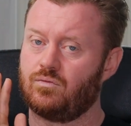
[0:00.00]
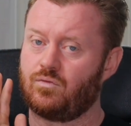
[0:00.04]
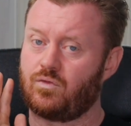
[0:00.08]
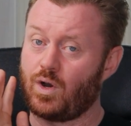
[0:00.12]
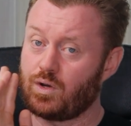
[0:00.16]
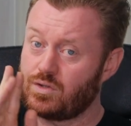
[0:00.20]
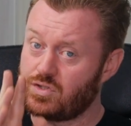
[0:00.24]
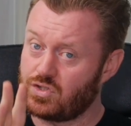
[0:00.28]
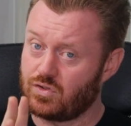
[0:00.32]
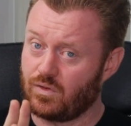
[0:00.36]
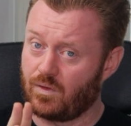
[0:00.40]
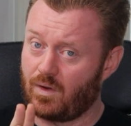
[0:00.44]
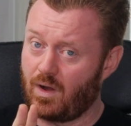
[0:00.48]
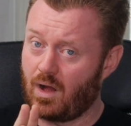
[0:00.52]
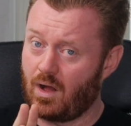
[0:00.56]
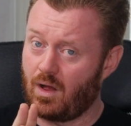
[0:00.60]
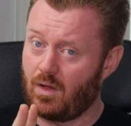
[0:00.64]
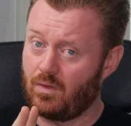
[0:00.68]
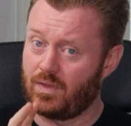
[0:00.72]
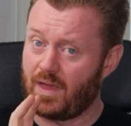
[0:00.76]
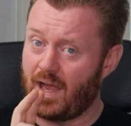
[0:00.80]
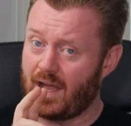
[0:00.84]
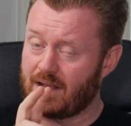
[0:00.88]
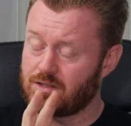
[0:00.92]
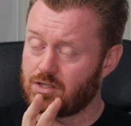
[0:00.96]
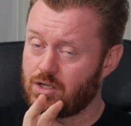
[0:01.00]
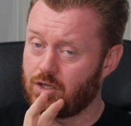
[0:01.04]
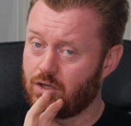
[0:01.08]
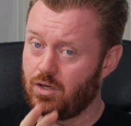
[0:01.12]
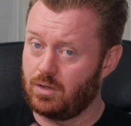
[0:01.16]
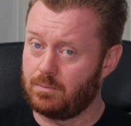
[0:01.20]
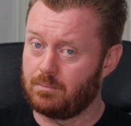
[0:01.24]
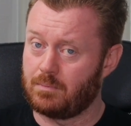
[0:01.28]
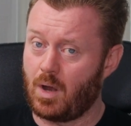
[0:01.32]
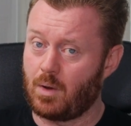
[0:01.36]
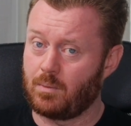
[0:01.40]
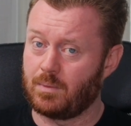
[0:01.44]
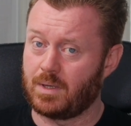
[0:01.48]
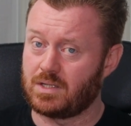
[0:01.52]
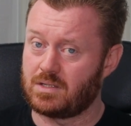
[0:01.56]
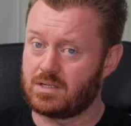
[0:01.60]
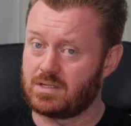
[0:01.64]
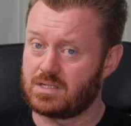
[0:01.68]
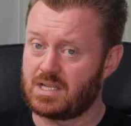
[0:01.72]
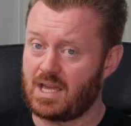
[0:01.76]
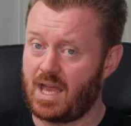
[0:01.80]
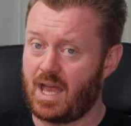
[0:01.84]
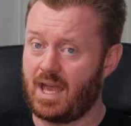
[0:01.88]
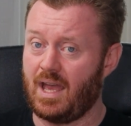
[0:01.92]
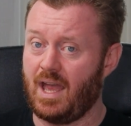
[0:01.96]
First of all, that's a good moment to
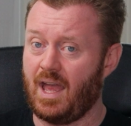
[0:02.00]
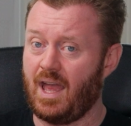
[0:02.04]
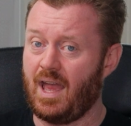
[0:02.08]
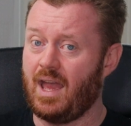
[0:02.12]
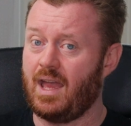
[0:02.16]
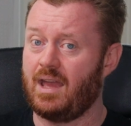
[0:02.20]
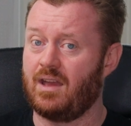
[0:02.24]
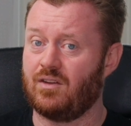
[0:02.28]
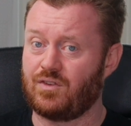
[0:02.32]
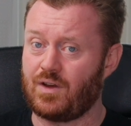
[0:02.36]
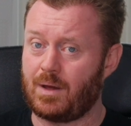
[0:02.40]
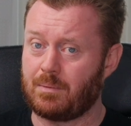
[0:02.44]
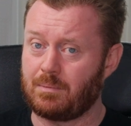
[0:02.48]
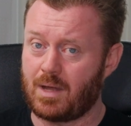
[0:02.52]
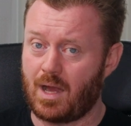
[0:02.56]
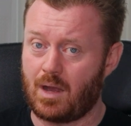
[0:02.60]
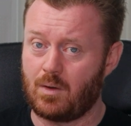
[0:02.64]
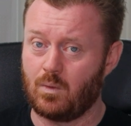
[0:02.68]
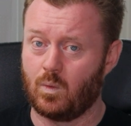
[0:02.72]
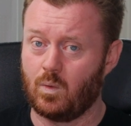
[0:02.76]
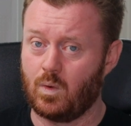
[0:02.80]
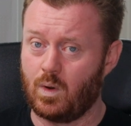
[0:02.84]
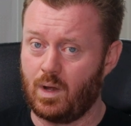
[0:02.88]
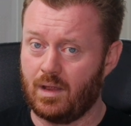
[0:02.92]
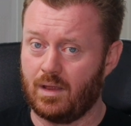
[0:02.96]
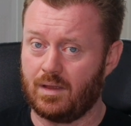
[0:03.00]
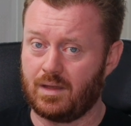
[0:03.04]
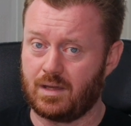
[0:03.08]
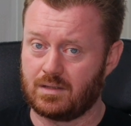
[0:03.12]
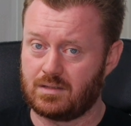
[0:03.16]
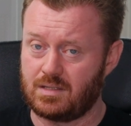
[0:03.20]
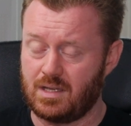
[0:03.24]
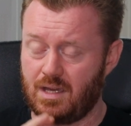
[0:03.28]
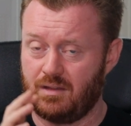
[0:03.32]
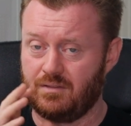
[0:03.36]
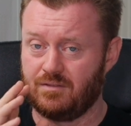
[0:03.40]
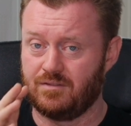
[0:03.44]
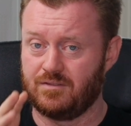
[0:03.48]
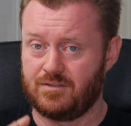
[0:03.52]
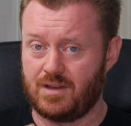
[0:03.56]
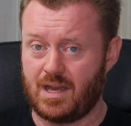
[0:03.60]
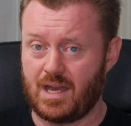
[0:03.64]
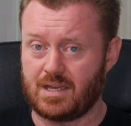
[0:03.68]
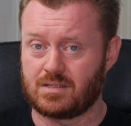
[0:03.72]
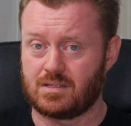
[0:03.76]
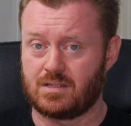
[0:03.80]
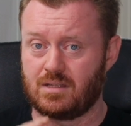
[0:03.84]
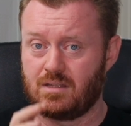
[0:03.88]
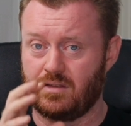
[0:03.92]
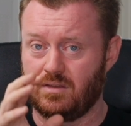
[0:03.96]
say, hey, if I'm not willing to
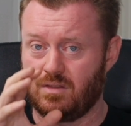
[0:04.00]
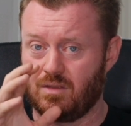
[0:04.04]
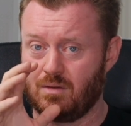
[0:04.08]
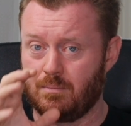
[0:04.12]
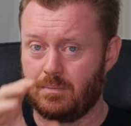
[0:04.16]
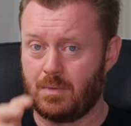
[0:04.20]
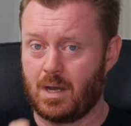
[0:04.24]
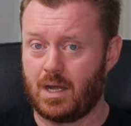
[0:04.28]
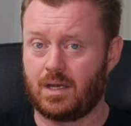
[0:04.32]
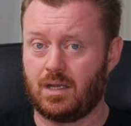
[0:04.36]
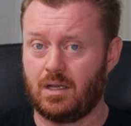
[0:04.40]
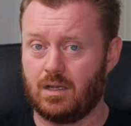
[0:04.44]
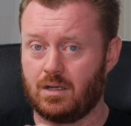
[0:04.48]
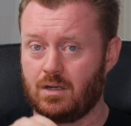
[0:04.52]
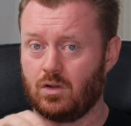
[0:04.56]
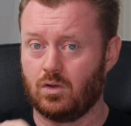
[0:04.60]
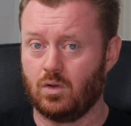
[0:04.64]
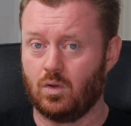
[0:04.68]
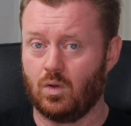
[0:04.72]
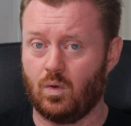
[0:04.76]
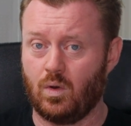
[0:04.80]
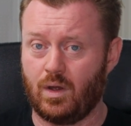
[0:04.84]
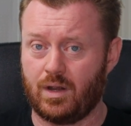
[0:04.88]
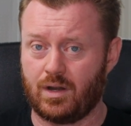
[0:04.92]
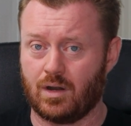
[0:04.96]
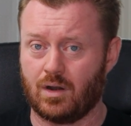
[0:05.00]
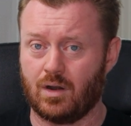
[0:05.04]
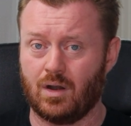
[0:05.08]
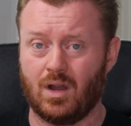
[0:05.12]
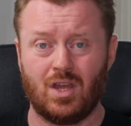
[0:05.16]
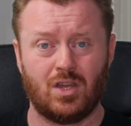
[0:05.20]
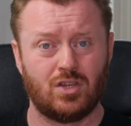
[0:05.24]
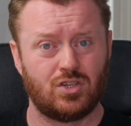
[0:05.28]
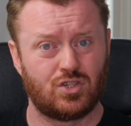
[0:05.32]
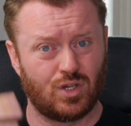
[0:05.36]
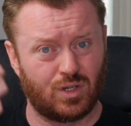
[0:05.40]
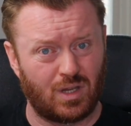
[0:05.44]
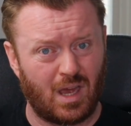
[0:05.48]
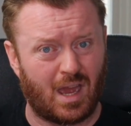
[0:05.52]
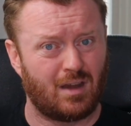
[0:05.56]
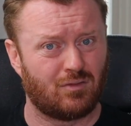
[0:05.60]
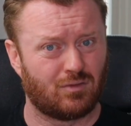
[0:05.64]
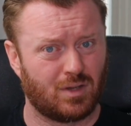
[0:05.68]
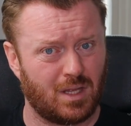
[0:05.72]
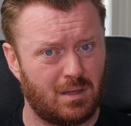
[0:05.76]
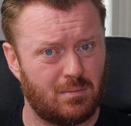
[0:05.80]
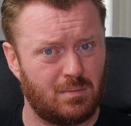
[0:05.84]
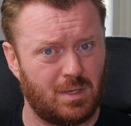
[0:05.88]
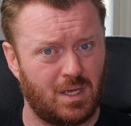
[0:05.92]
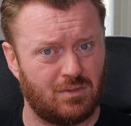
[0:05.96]
invest the money in a lawyer, should I
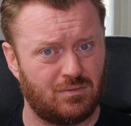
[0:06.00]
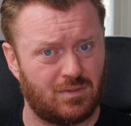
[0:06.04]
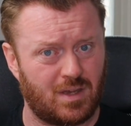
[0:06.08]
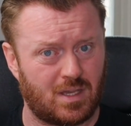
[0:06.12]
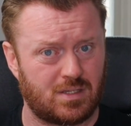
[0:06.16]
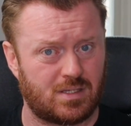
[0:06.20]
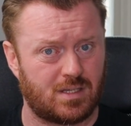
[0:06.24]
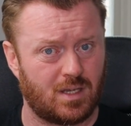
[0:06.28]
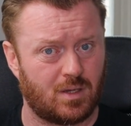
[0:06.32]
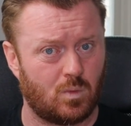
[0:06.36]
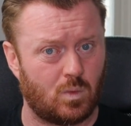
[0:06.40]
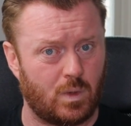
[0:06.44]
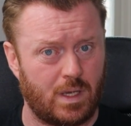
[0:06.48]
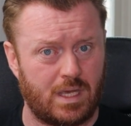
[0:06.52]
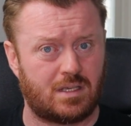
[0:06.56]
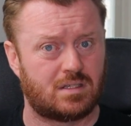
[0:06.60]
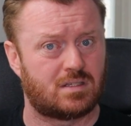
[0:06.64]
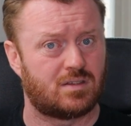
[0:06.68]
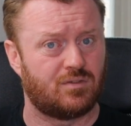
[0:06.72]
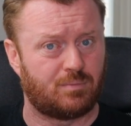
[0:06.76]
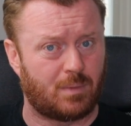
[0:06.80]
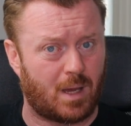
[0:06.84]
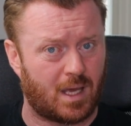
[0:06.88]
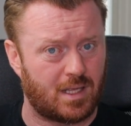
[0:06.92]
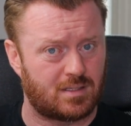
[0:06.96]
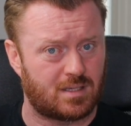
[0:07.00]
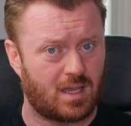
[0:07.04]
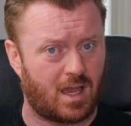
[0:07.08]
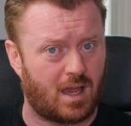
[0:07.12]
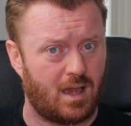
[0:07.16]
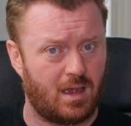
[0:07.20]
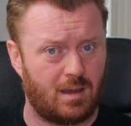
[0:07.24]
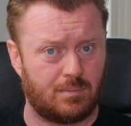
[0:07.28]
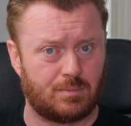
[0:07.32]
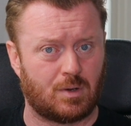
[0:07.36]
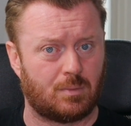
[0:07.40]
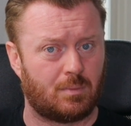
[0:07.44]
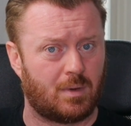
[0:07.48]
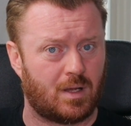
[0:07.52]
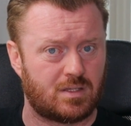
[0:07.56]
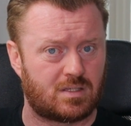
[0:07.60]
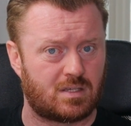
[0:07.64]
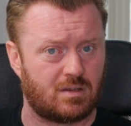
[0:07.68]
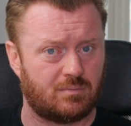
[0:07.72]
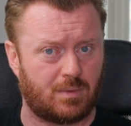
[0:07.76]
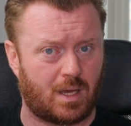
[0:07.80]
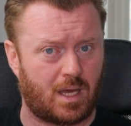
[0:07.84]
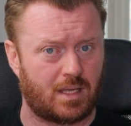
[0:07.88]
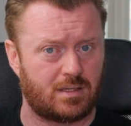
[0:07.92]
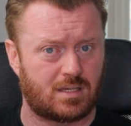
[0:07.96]
really be investing weeks of my time or
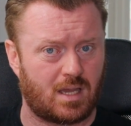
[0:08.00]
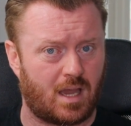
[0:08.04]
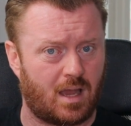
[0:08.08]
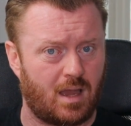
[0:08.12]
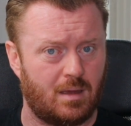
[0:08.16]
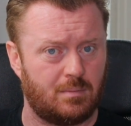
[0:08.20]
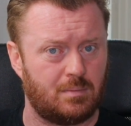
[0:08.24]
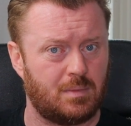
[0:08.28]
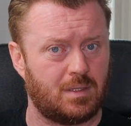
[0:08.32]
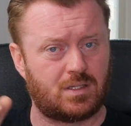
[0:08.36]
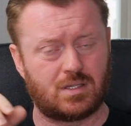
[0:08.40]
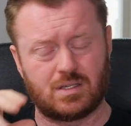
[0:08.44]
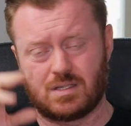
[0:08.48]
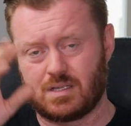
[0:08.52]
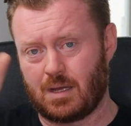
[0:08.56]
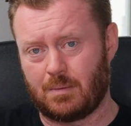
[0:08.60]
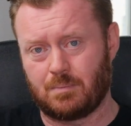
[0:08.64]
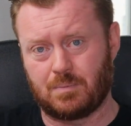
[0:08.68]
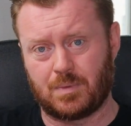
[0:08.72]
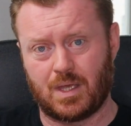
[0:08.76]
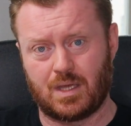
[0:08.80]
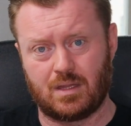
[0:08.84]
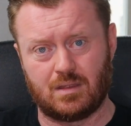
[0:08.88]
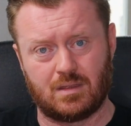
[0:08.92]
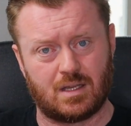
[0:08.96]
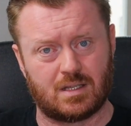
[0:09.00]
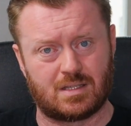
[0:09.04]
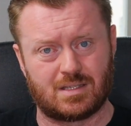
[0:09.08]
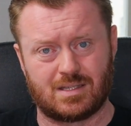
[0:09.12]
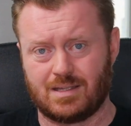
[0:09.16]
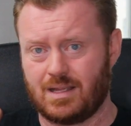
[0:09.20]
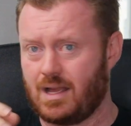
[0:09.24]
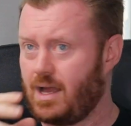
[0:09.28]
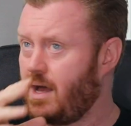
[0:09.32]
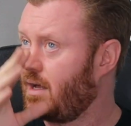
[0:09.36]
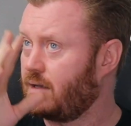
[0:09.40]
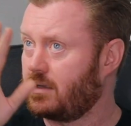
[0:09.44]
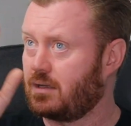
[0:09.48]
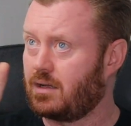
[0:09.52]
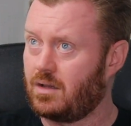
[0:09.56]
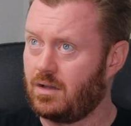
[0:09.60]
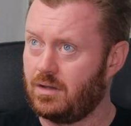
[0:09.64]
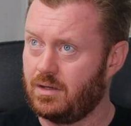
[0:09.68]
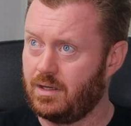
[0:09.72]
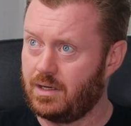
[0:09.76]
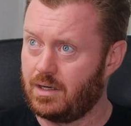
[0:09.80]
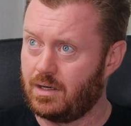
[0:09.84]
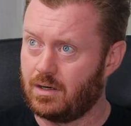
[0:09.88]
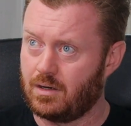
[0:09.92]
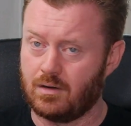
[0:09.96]
months of my time into something that's not
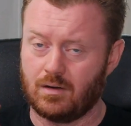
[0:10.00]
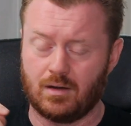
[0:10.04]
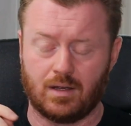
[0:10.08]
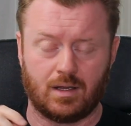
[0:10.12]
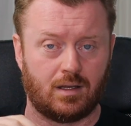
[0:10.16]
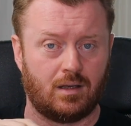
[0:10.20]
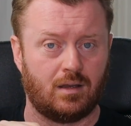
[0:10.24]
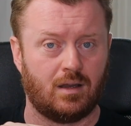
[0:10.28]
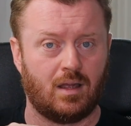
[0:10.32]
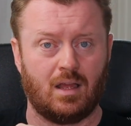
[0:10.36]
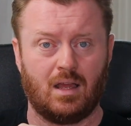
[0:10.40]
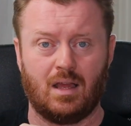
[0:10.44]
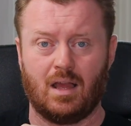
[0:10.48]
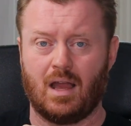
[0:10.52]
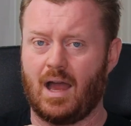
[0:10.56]
clear and